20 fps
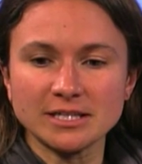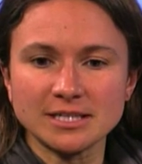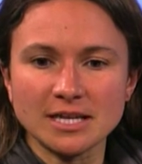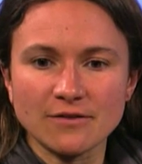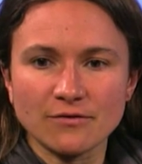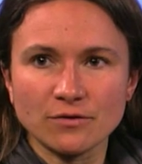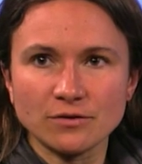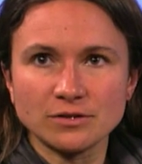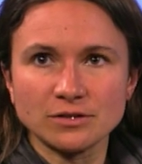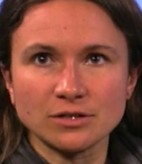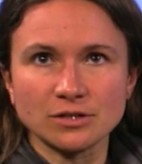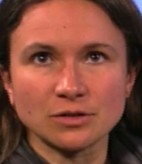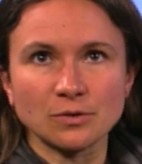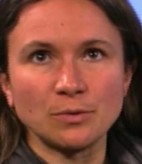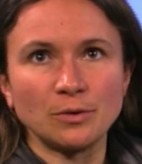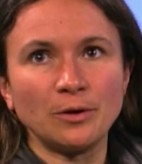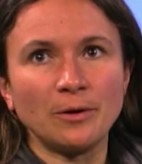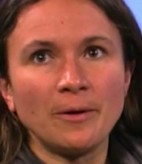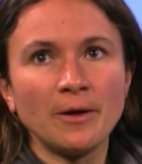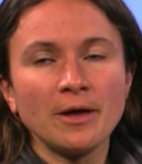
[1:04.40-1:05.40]
safe routes to
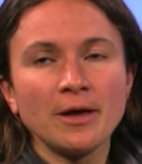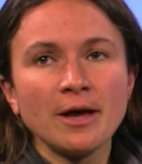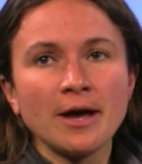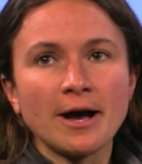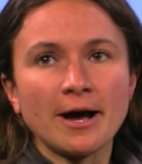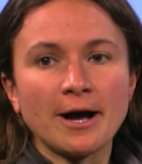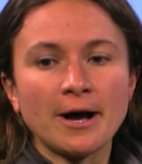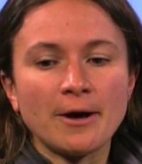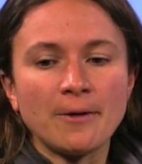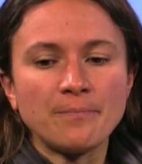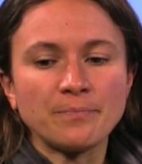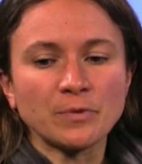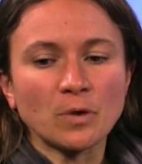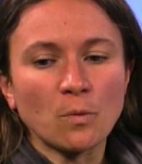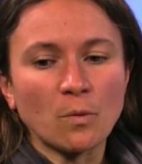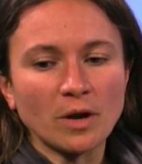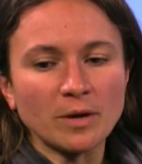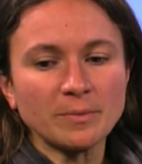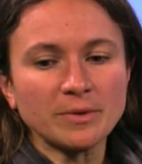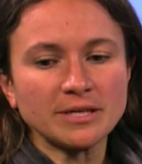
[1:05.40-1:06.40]
school. Um,
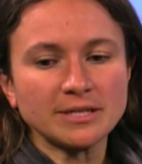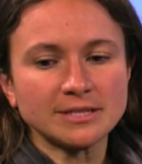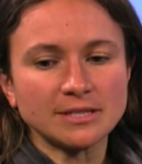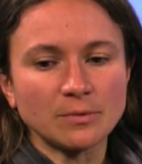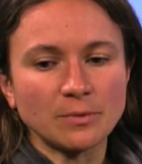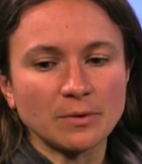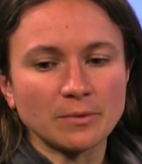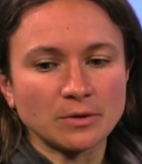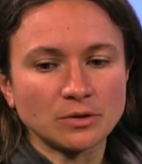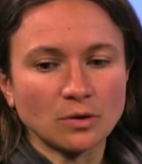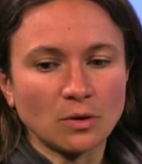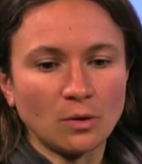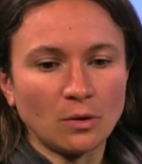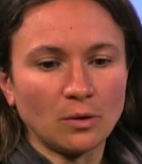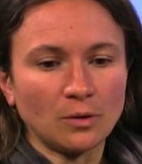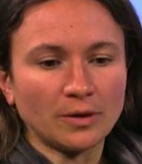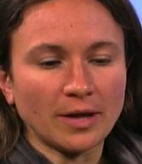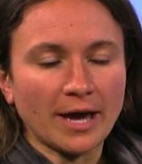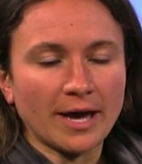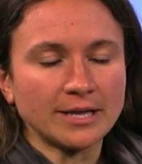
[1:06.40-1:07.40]
one piece that we were
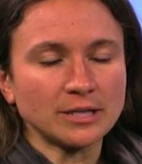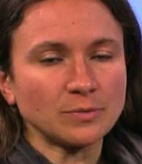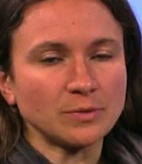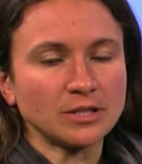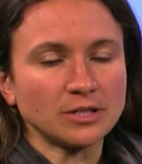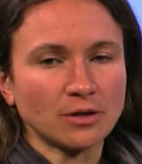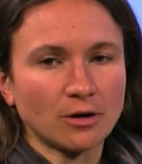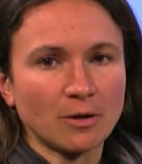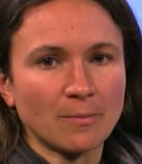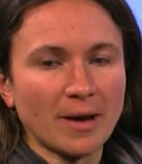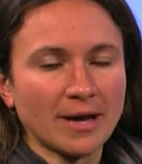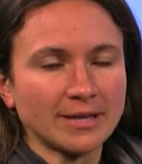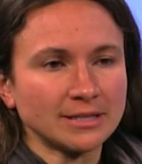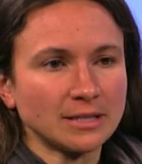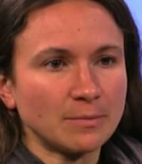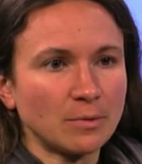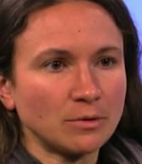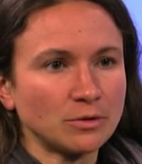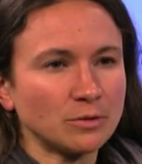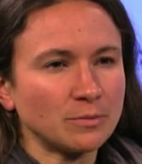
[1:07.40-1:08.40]
told as we started Mass
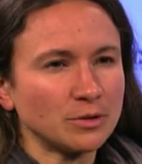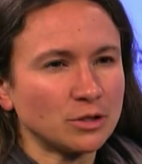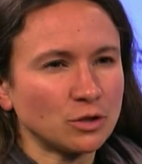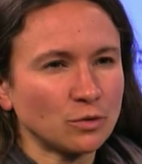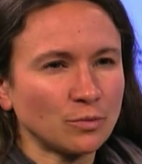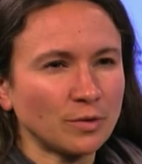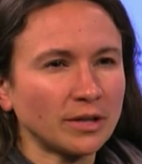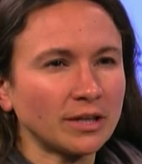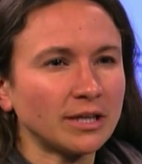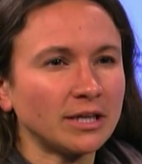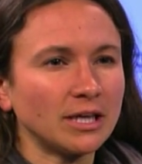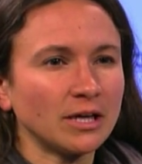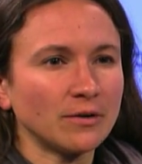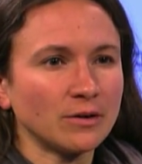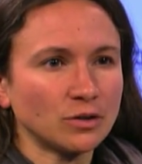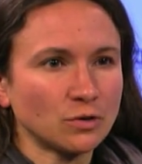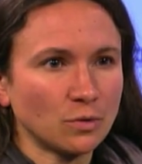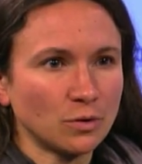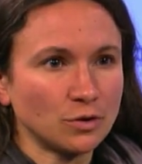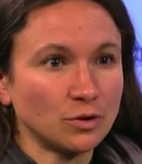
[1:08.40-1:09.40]
in Motion was to really gear
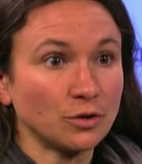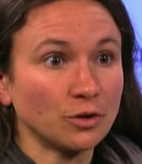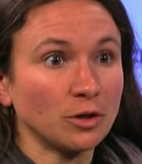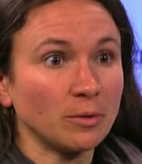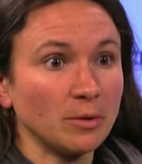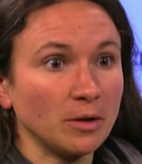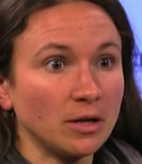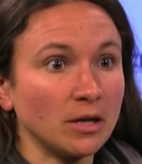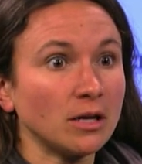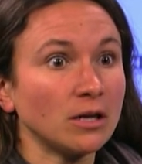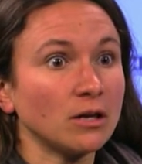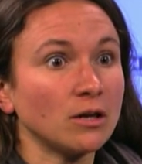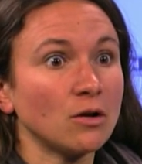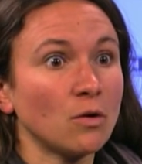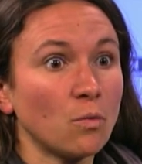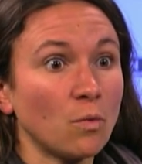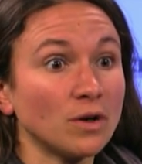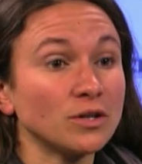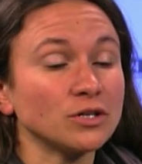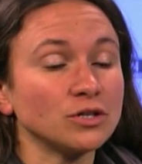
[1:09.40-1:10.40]
it towards your community. You know,
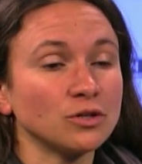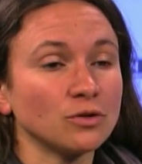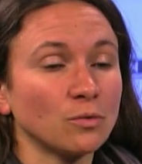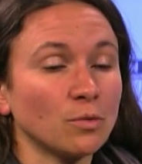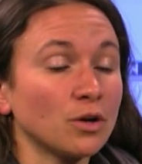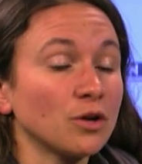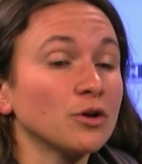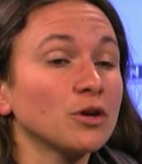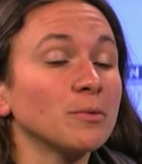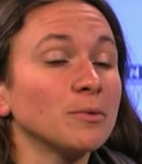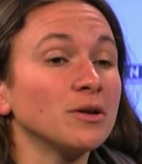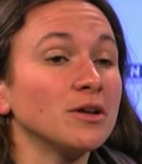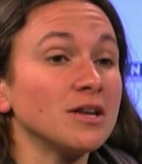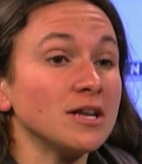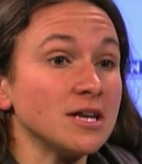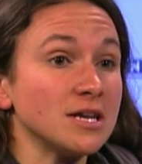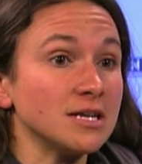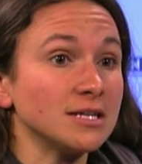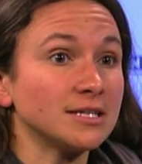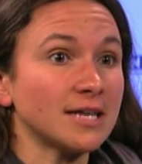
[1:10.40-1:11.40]
what does your what are your community
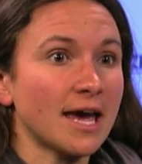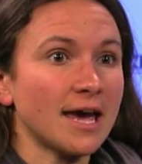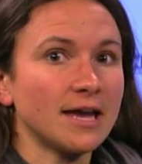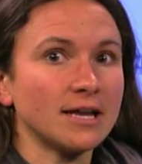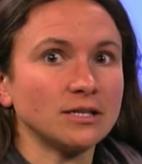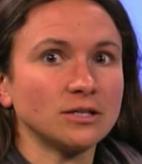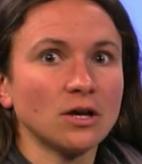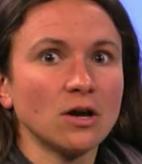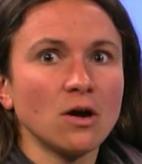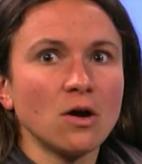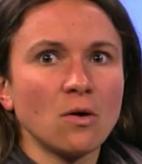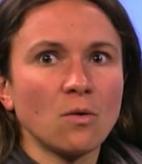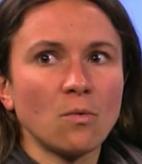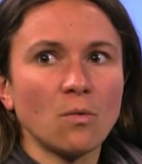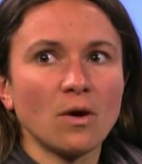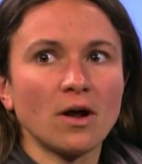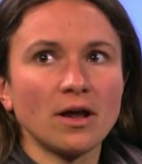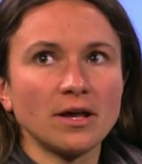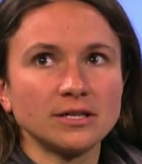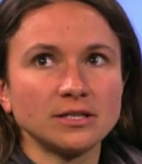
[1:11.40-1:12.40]
needs, and
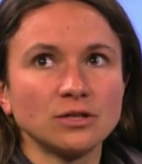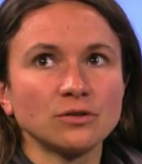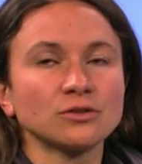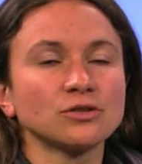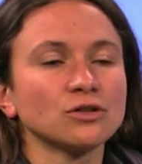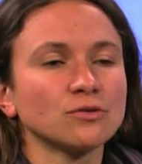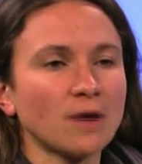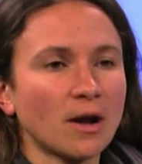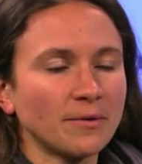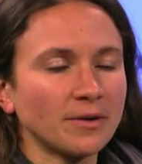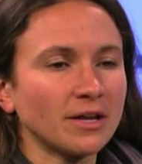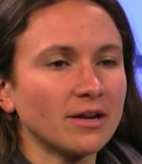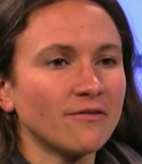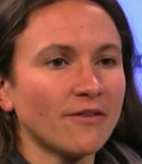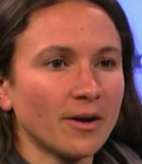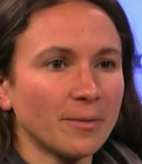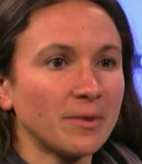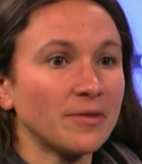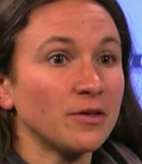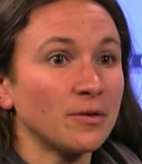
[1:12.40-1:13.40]
what is your surrounding
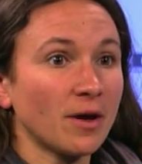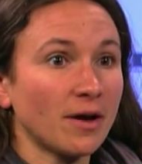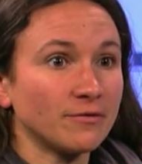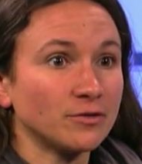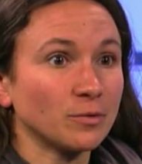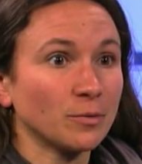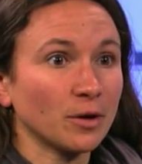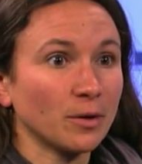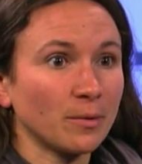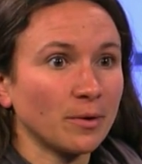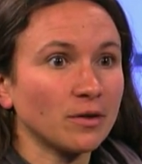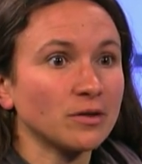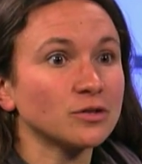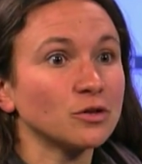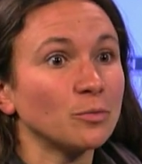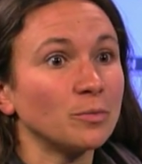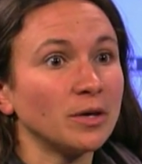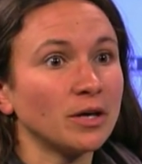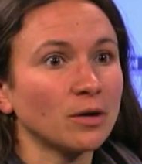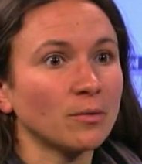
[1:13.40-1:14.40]
environment that you have to work with?
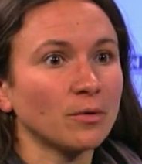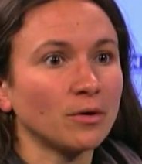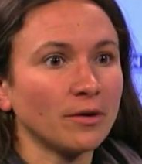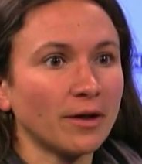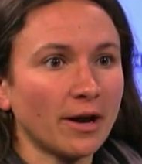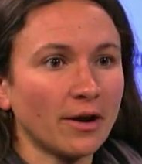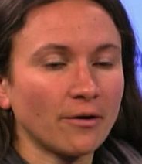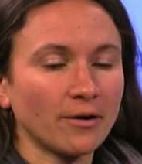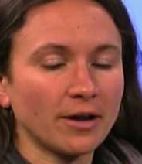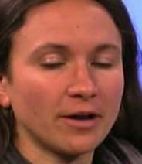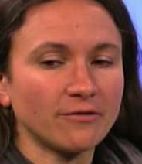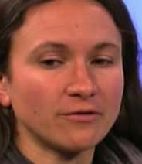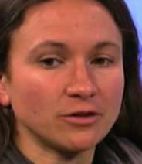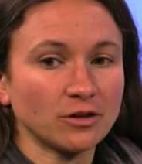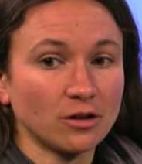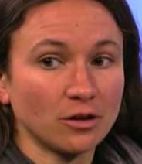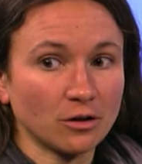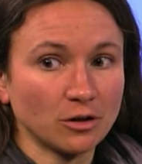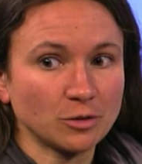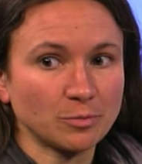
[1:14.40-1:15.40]
So being a rural area for
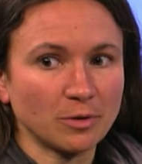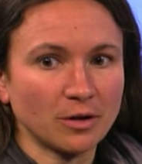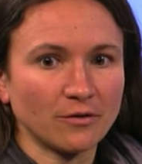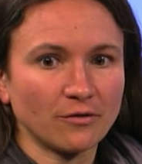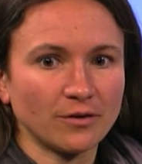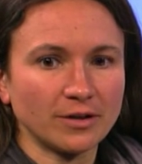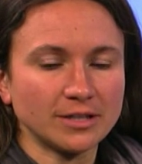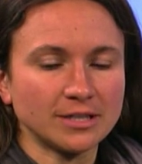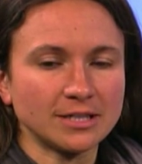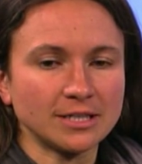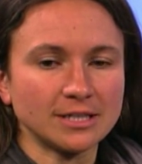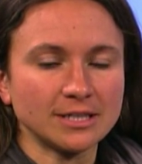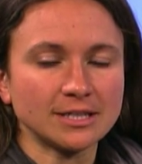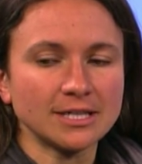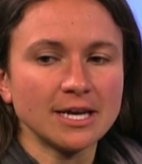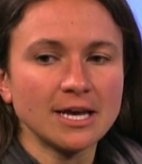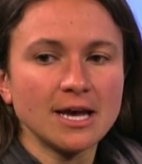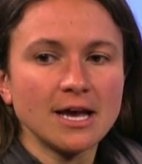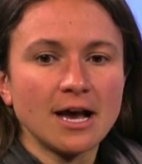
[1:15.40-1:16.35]
Clarksburg, for instance.